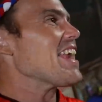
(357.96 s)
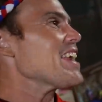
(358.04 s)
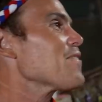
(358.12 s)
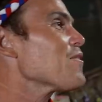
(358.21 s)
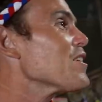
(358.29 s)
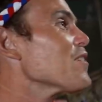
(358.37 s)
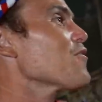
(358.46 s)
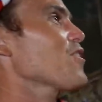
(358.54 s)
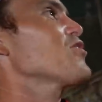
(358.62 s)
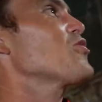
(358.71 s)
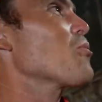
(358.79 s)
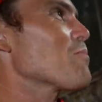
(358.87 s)
Even if
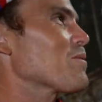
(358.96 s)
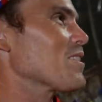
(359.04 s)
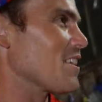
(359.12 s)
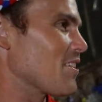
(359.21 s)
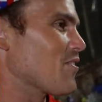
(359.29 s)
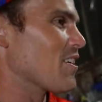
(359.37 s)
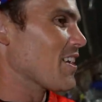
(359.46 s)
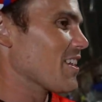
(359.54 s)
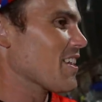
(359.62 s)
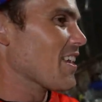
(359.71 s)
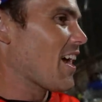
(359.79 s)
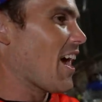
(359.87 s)
I don't believe it,
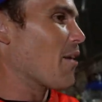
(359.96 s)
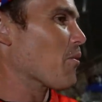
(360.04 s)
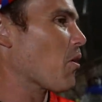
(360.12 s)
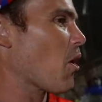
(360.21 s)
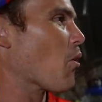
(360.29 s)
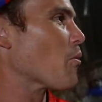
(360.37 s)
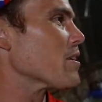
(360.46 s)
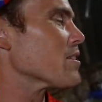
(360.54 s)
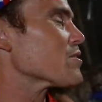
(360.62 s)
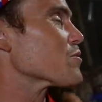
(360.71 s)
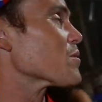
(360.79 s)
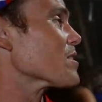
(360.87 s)
I will
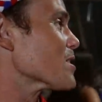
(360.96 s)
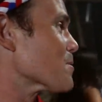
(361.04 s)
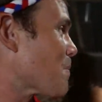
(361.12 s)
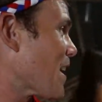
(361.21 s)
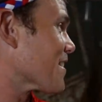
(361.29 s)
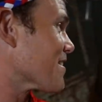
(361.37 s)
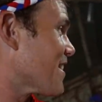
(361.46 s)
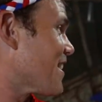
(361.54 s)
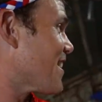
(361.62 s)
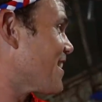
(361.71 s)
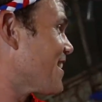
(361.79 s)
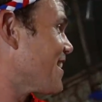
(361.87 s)
always respect it.
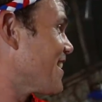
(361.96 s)
Correct.